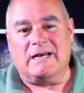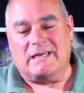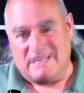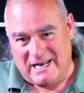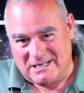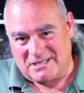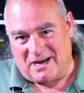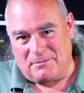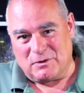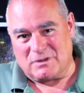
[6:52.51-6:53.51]
And the next
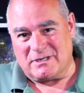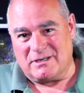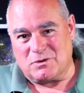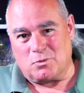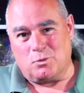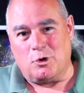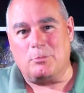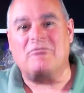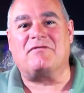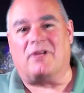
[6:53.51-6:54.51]
time you see us,
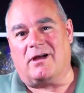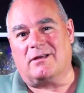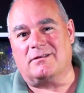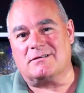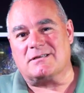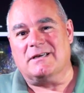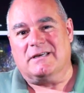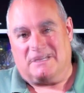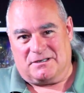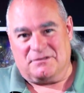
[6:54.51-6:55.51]
we'll be flying this
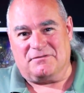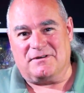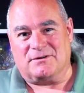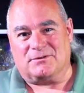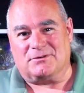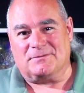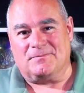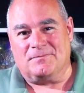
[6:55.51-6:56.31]
in the field.